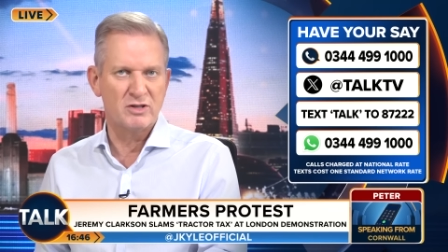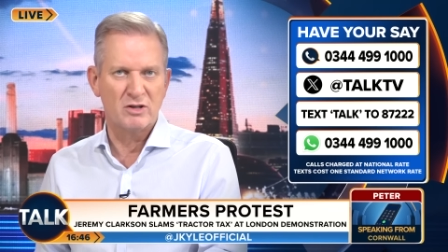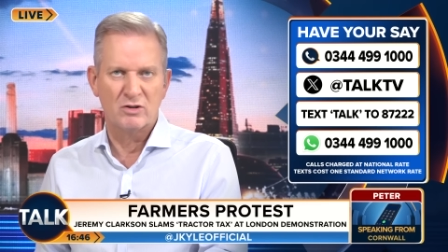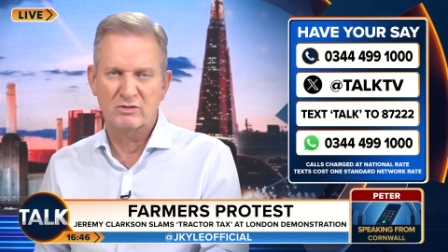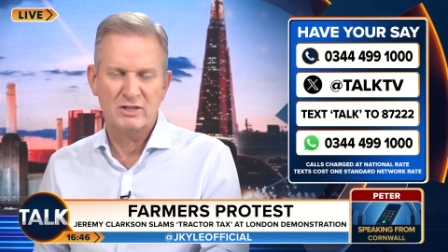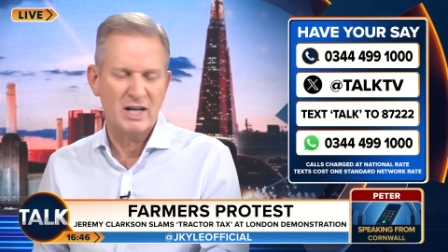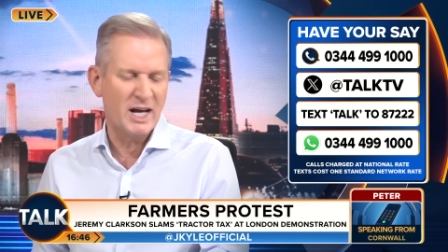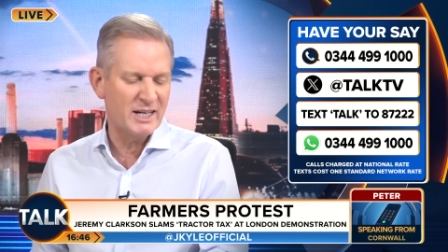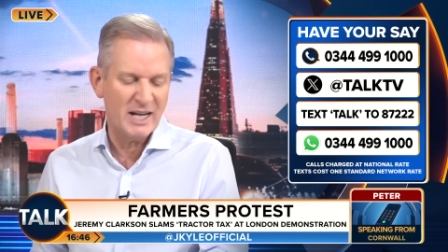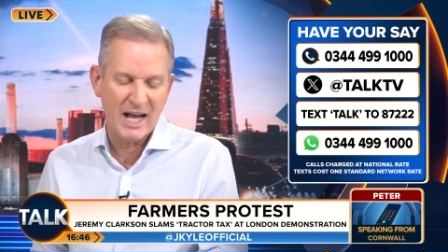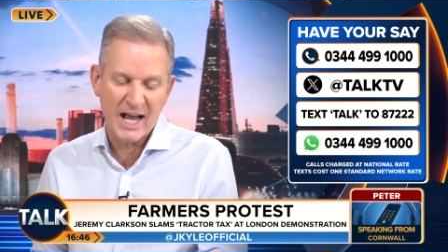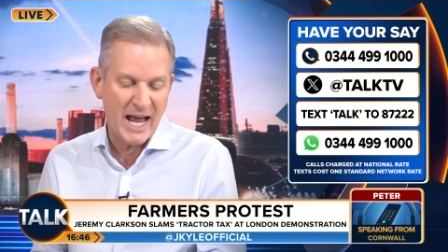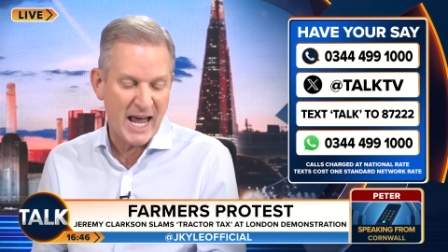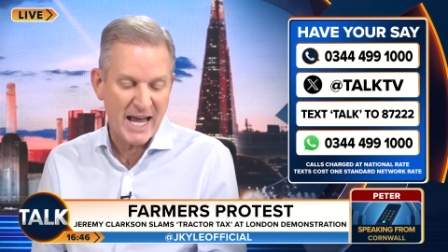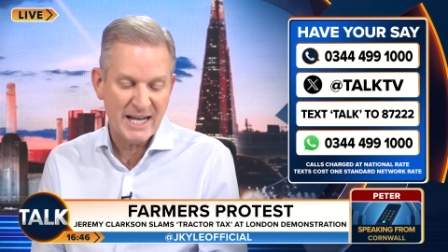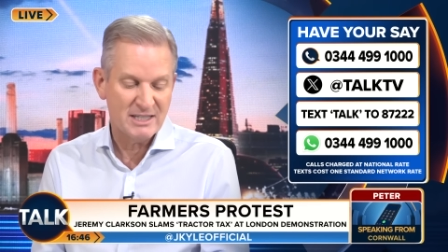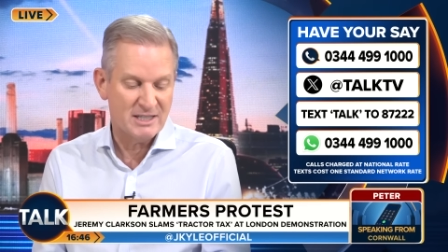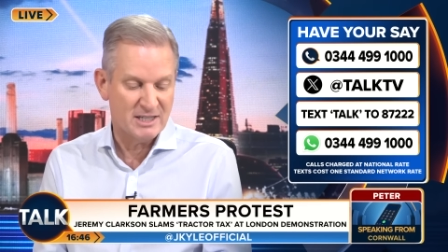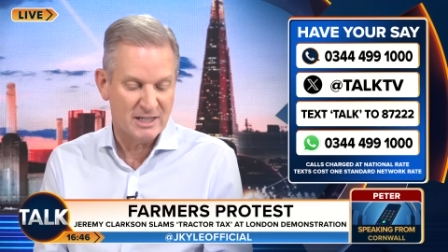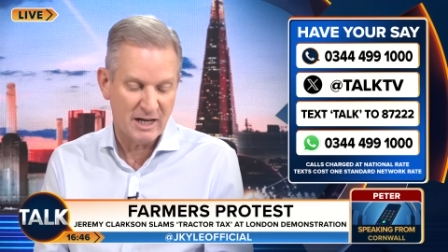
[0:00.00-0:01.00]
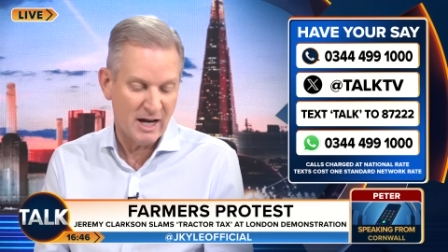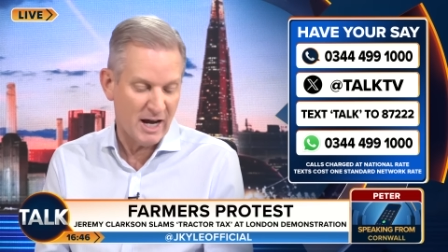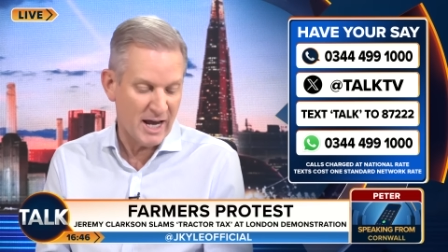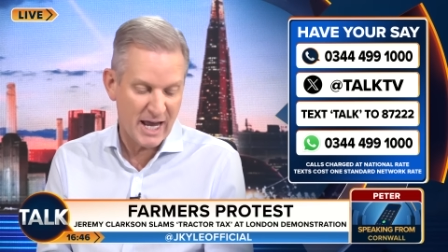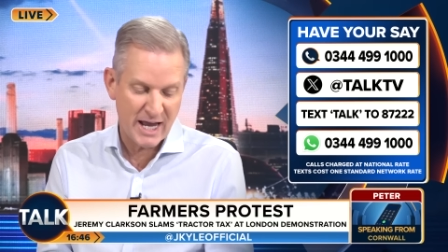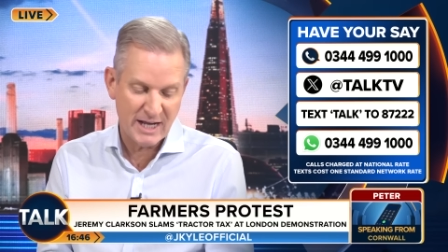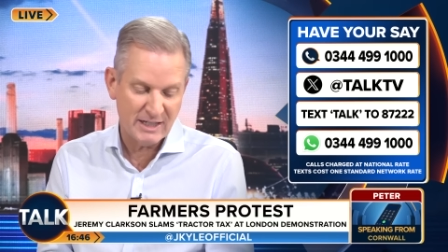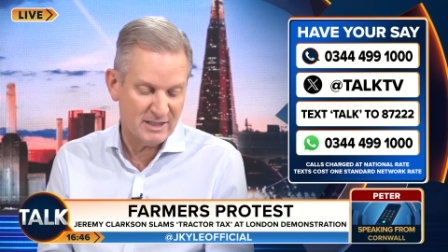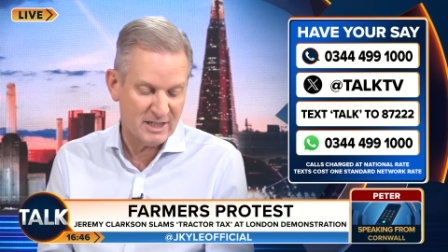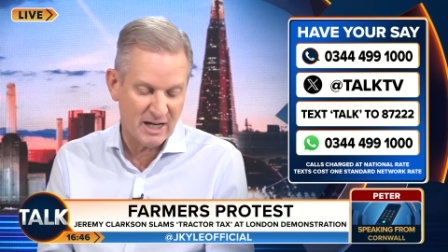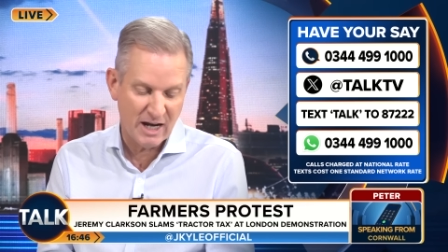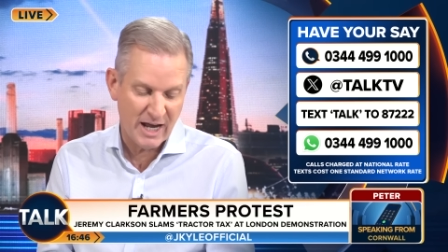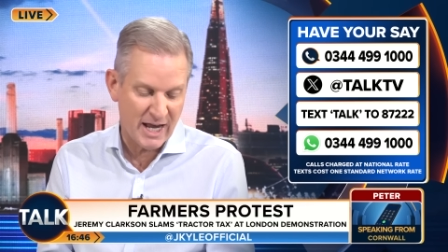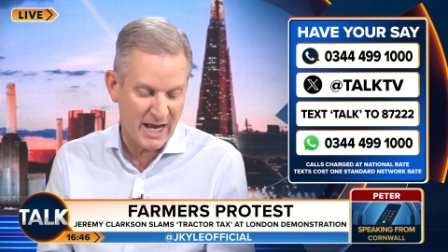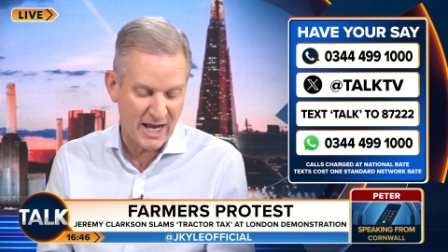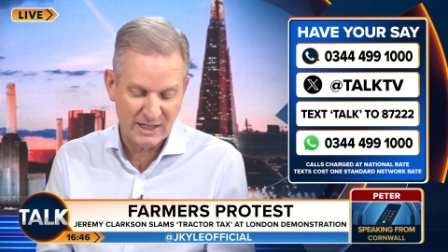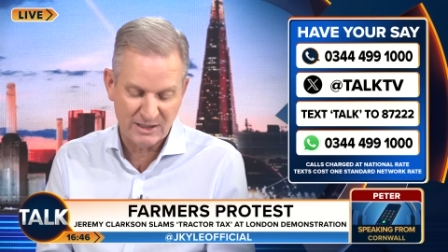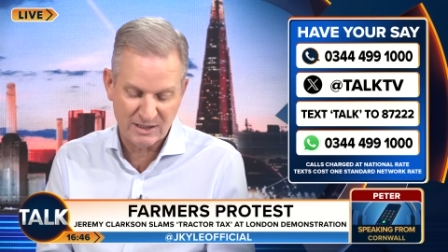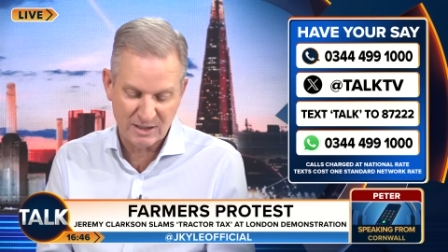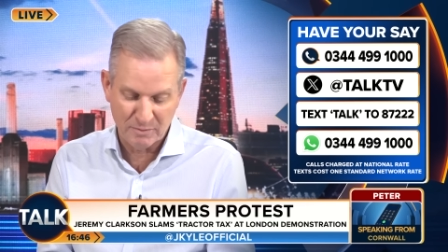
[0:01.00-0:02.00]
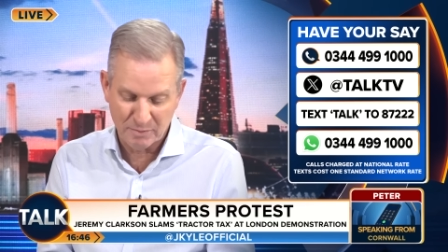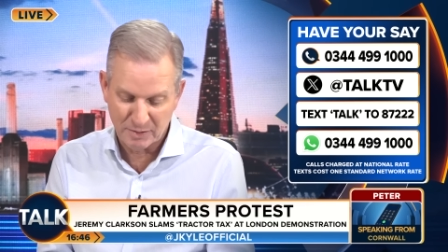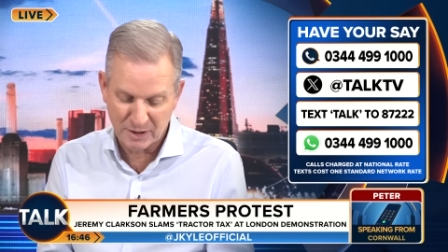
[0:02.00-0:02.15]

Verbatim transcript: all I, I hate it. I hate it. I hate it.